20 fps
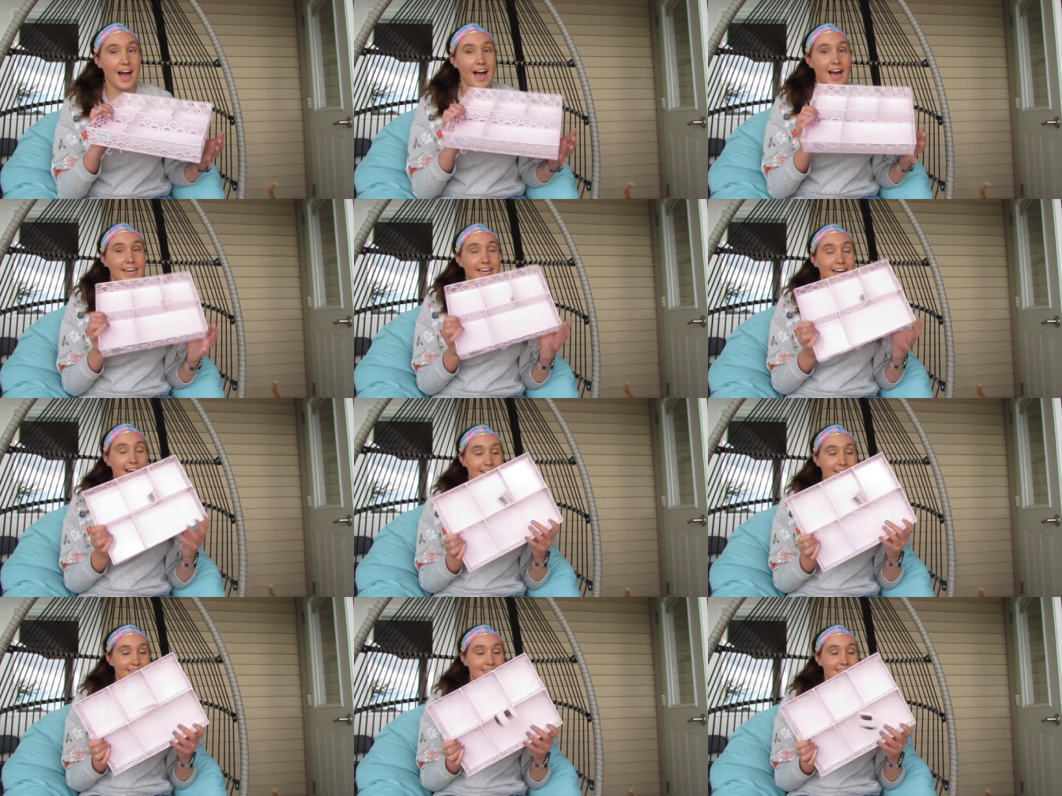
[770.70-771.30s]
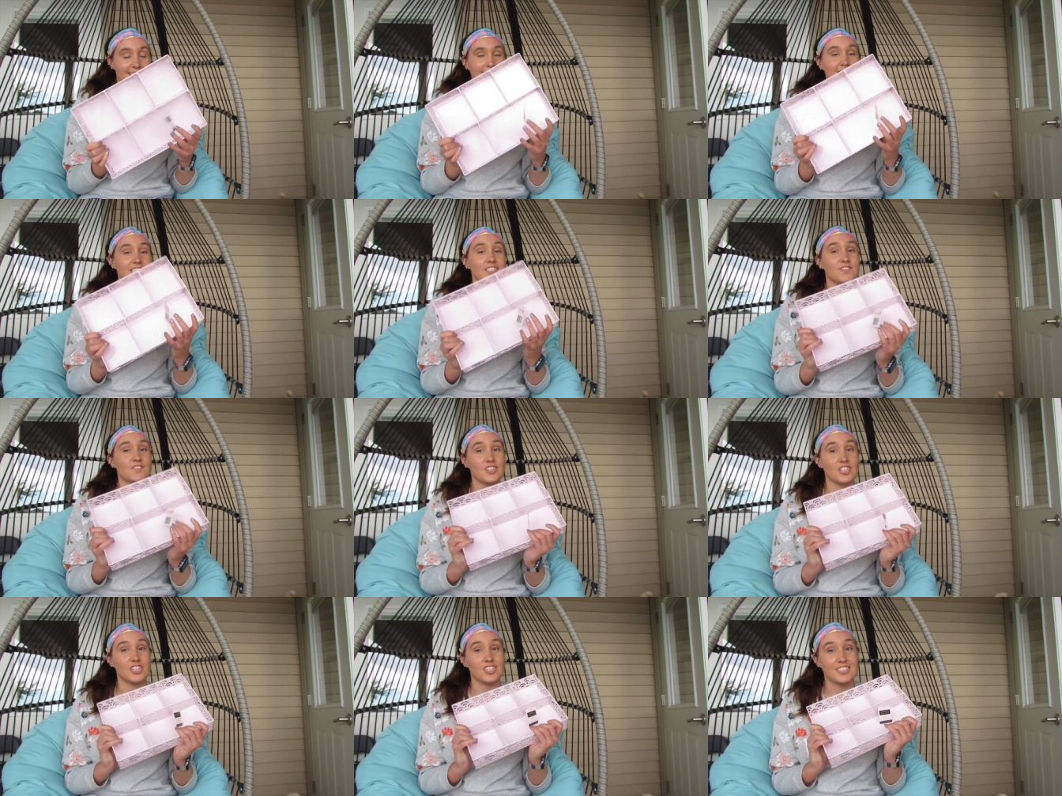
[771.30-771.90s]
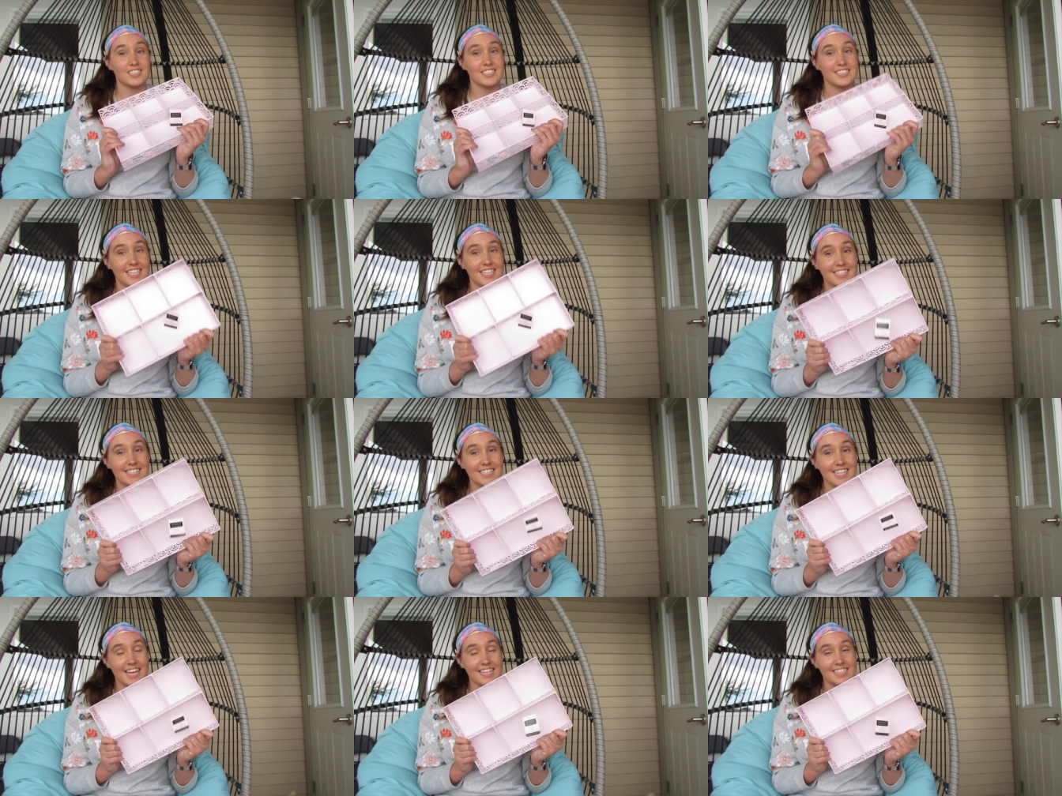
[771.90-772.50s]
I got this for
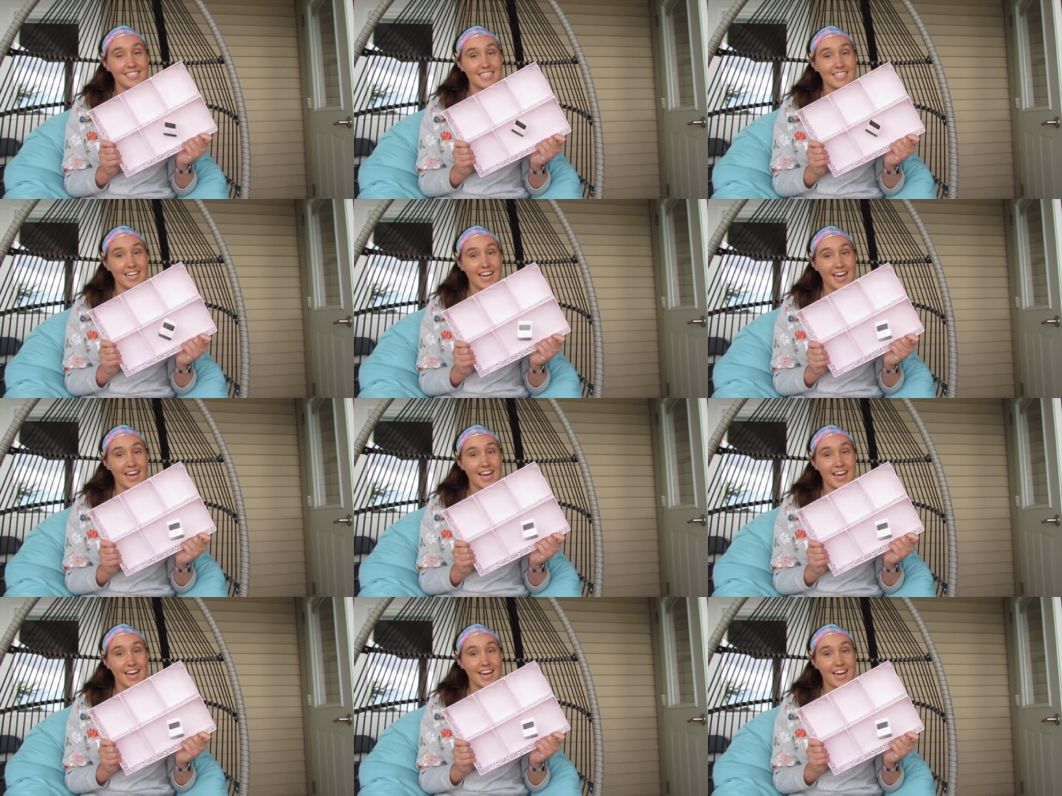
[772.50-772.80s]
$6.99.